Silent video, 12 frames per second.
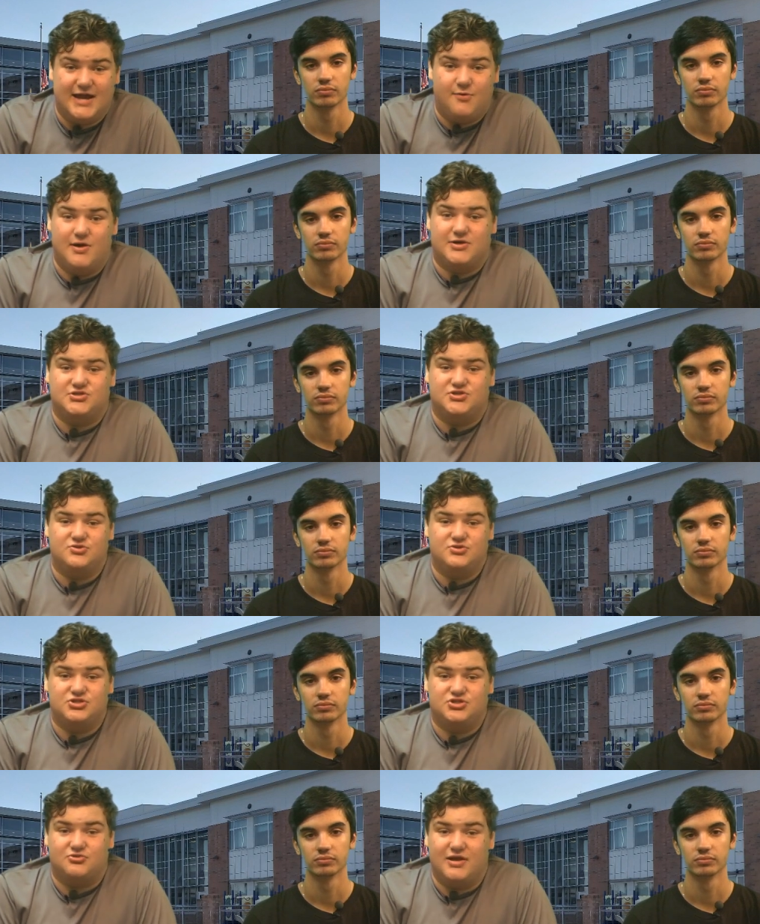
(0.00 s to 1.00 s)
Speaker 1: where students
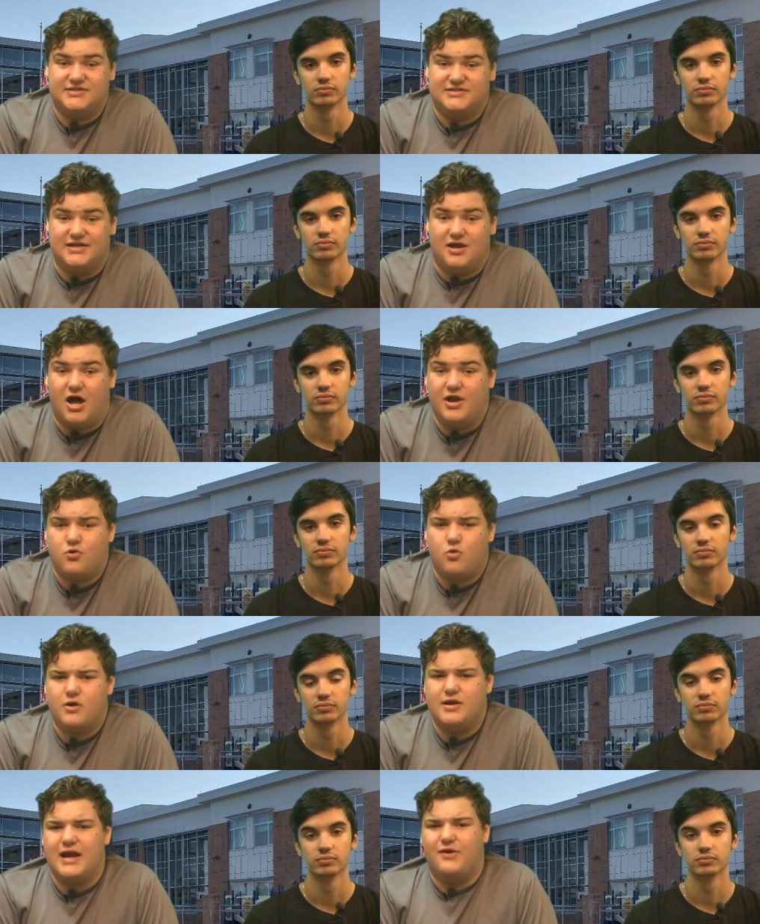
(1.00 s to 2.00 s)
dressed in
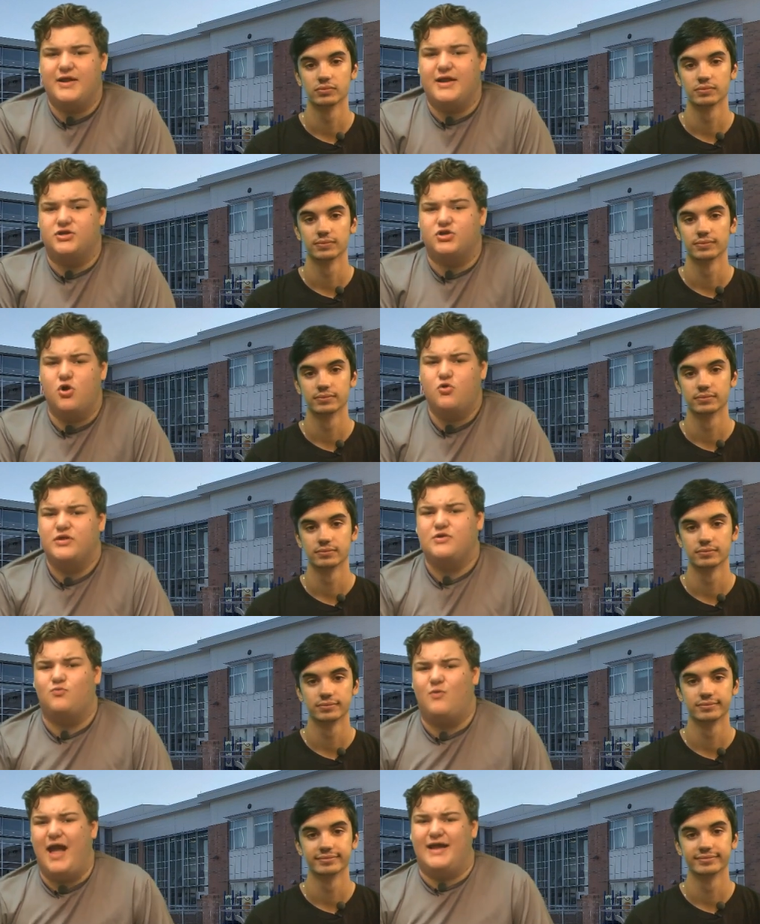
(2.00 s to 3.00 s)
unordinary and totally
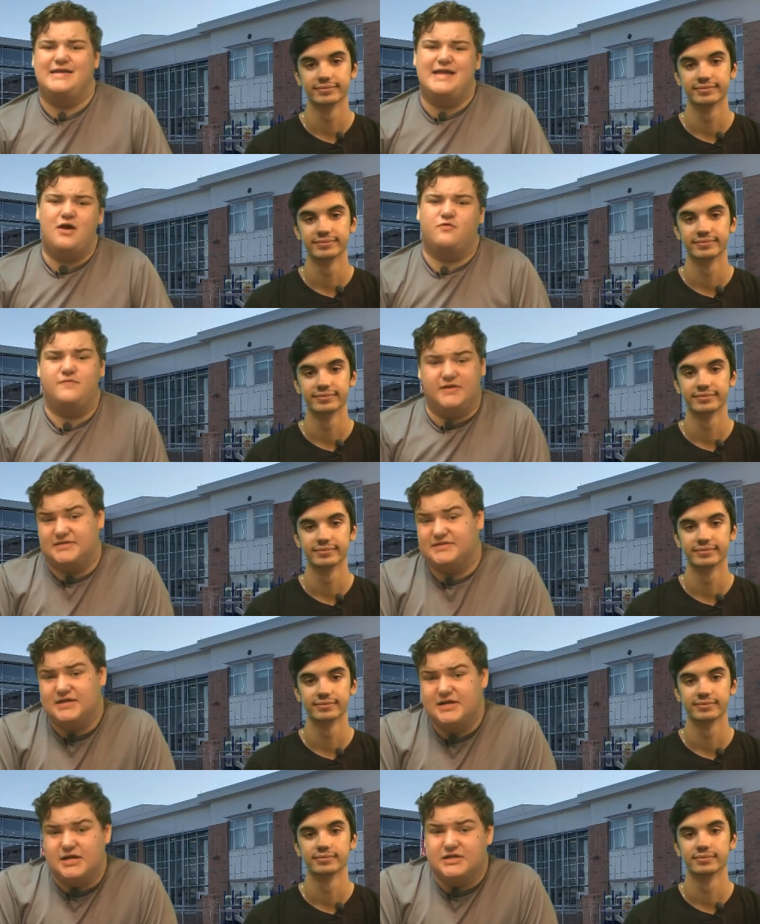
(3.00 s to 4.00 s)
wacky outfits.
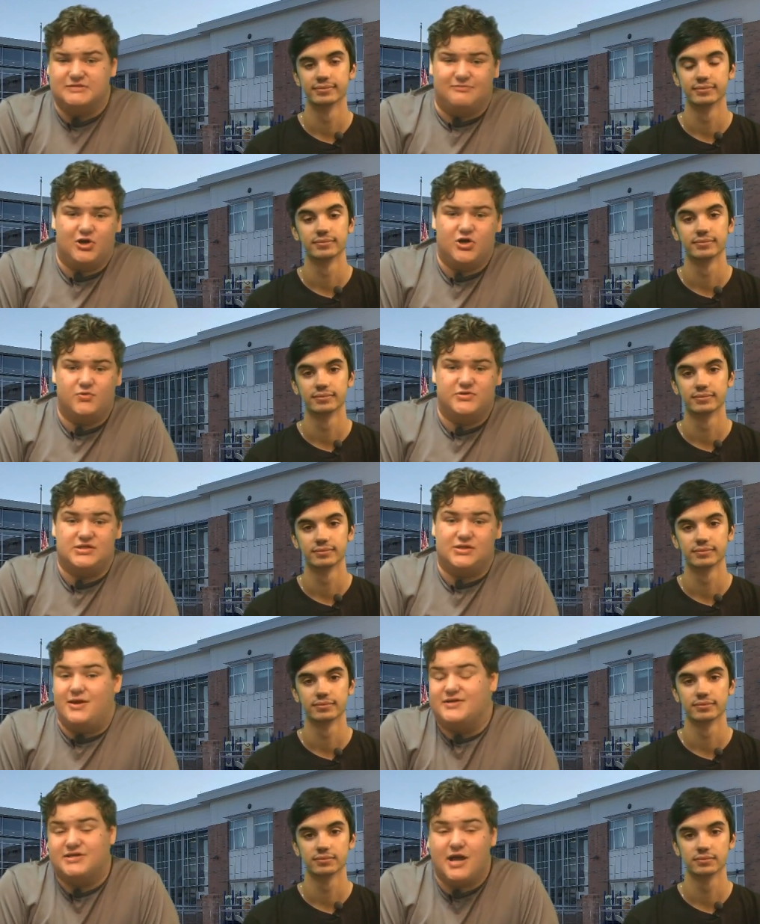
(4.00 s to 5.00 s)
Tomorrow is
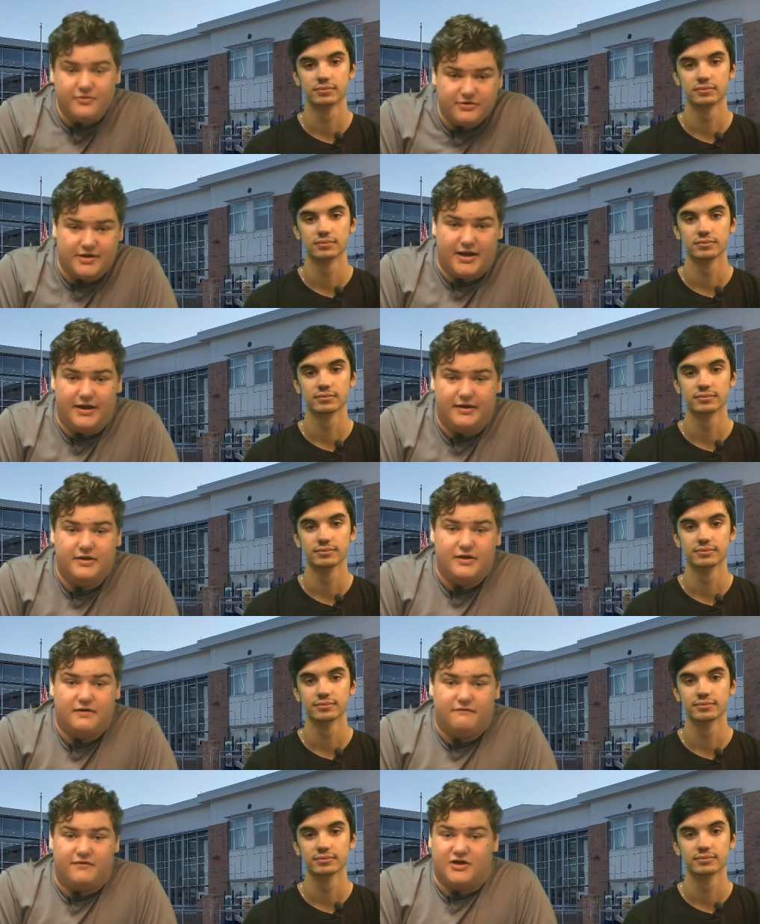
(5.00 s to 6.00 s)
Class Color Day,
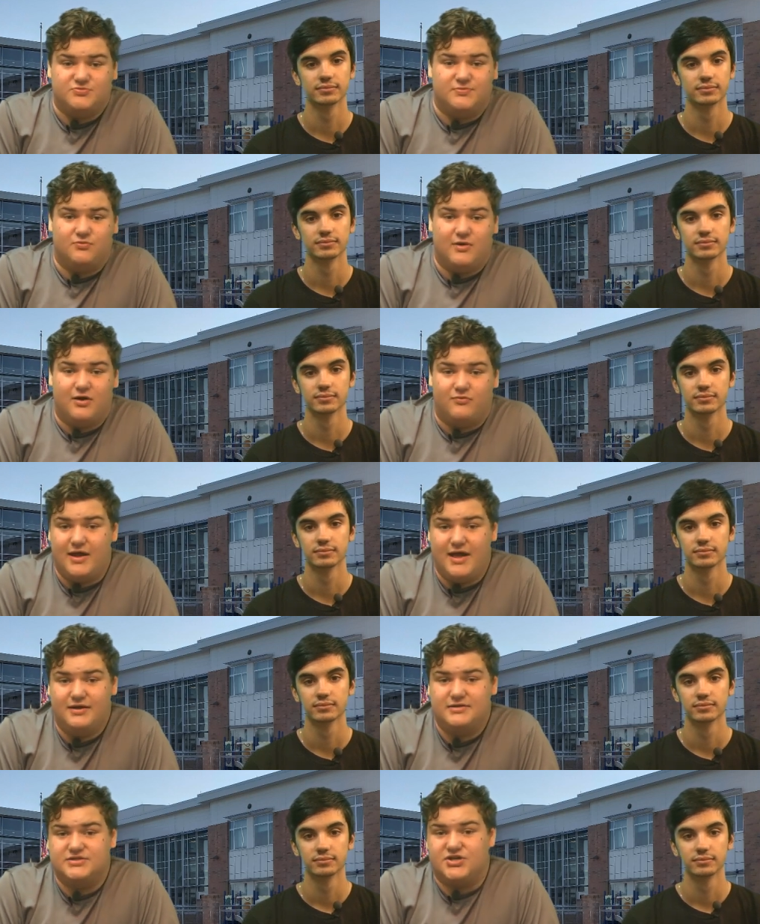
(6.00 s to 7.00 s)
Freshmen wear
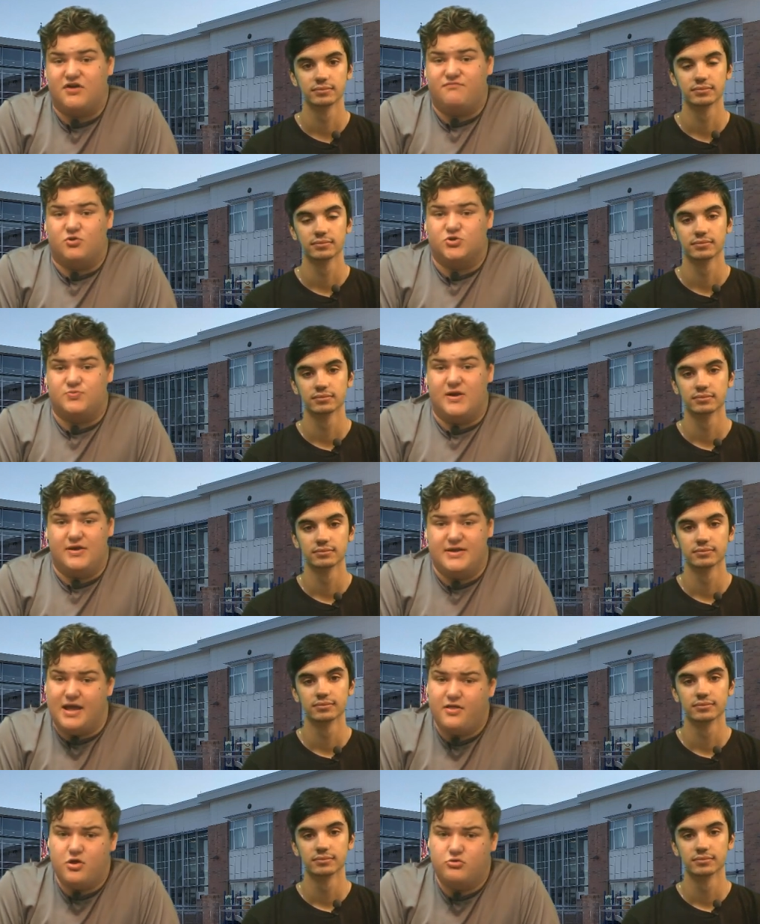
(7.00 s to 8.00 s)
red, sophomores wear
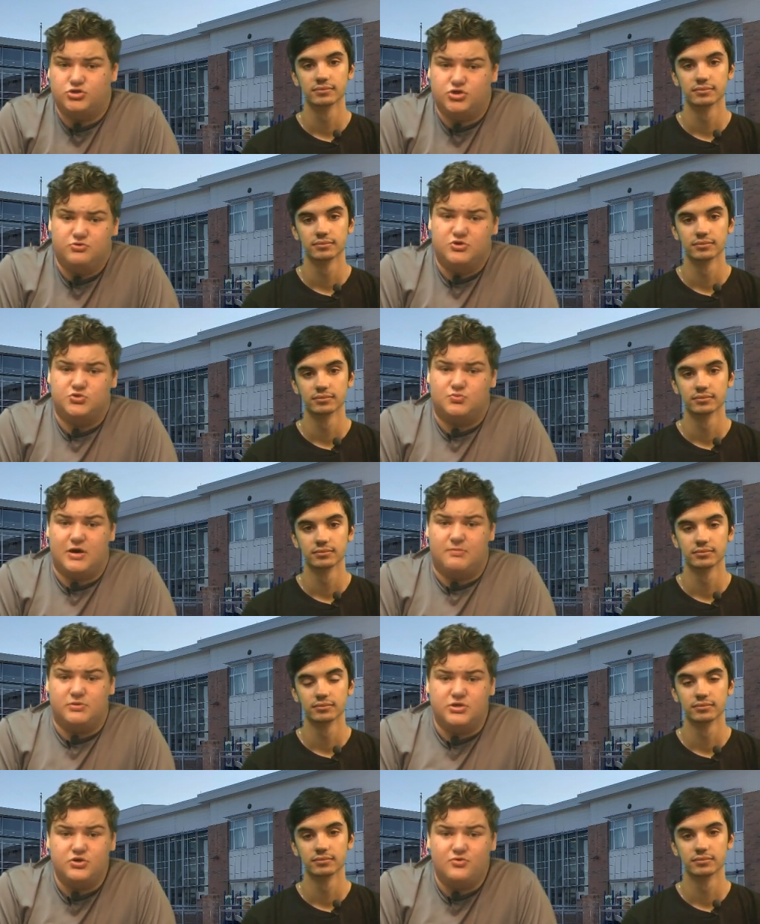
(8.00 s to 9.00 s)
yellow, juniors wear
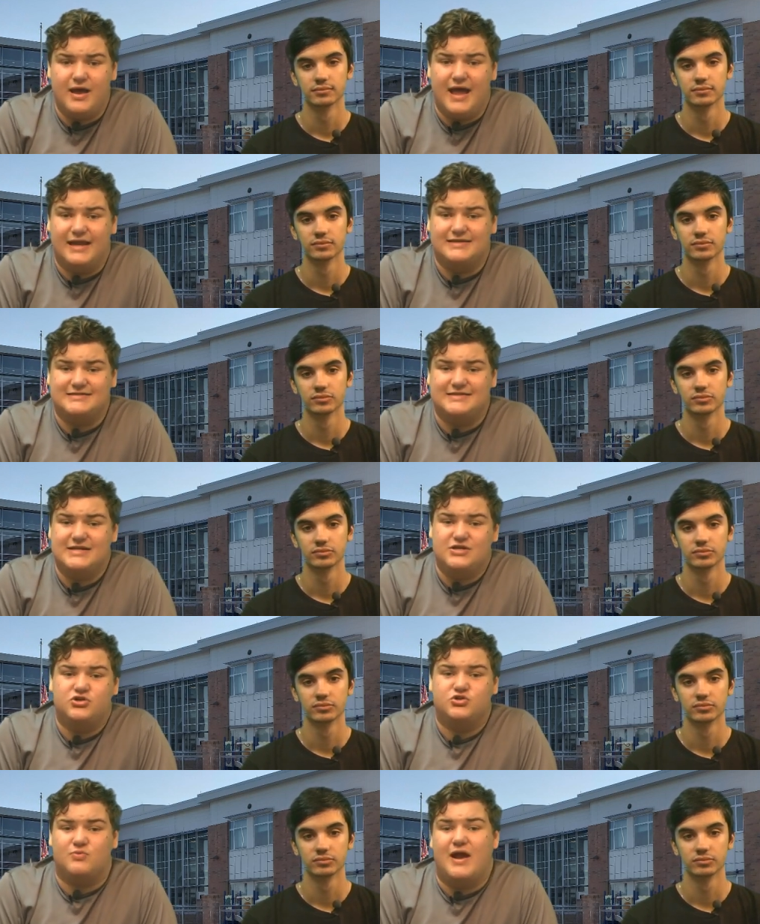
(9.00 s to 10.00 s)
blue, and
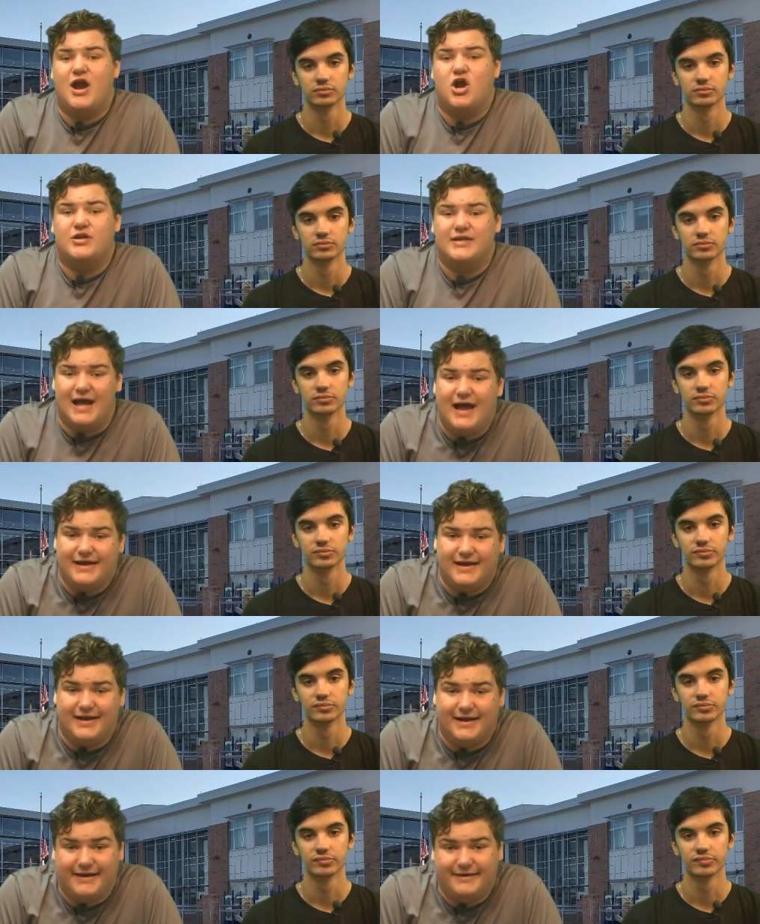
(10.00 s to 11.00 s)
seniors wear
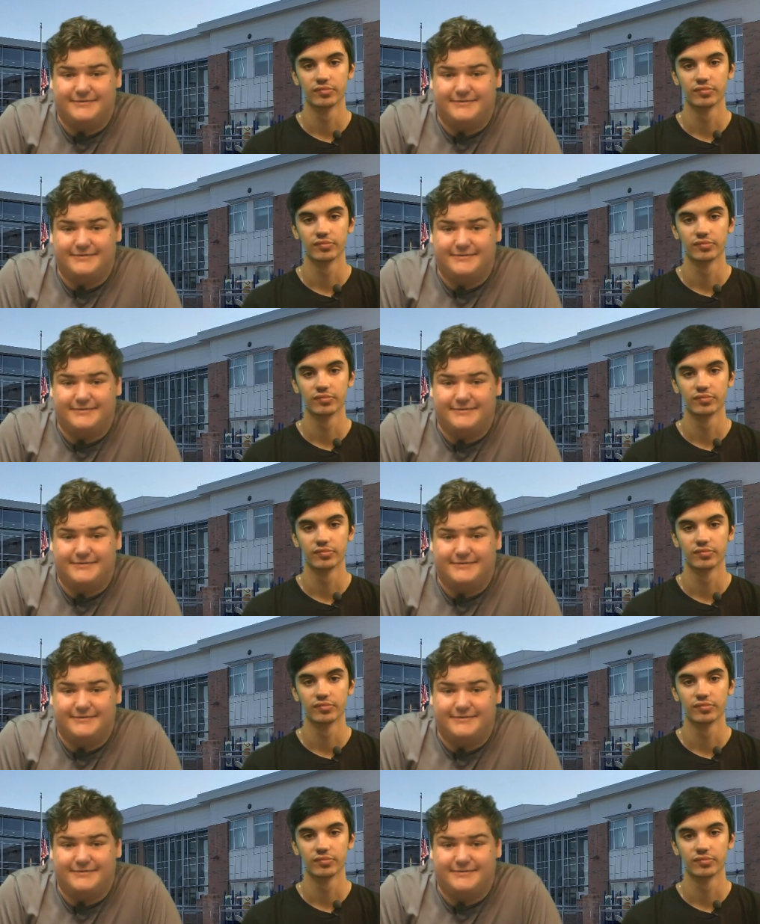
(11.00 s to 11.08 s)
tie-dye.